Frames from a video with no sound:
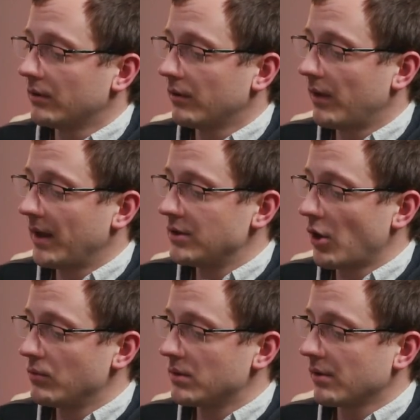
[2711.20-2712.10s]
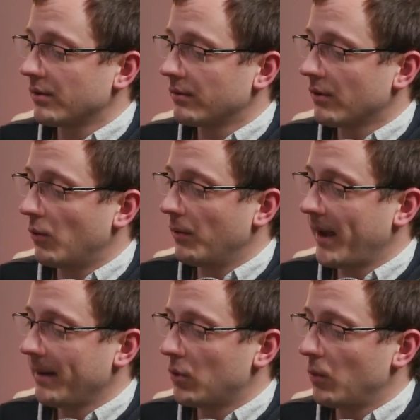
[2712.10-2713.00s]
They don't call them
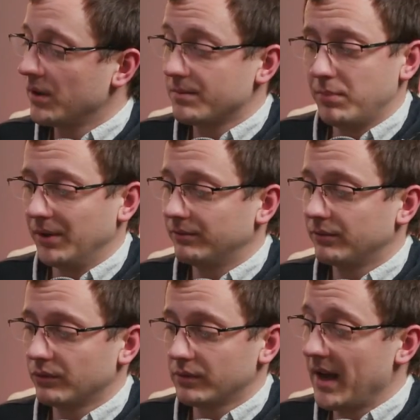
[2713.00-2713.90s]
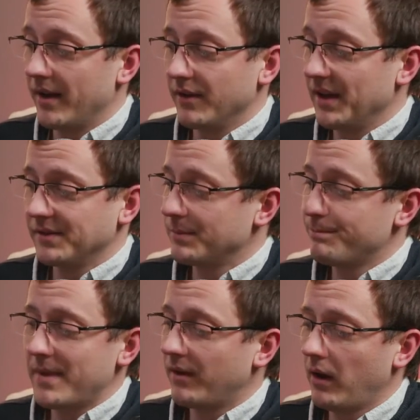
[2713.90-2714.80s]
camcorders, but yeah,
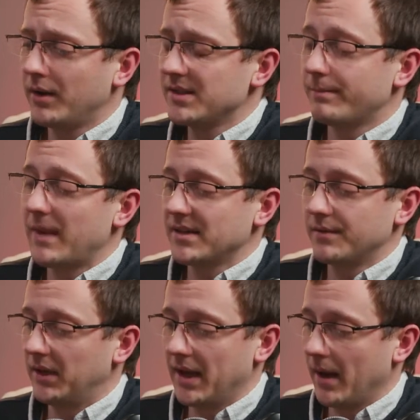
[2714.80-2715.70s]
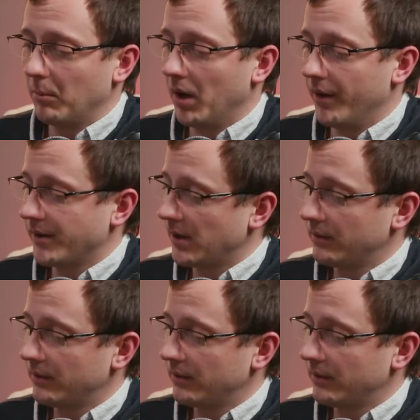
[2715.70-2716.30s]
lines are massively getting blurred.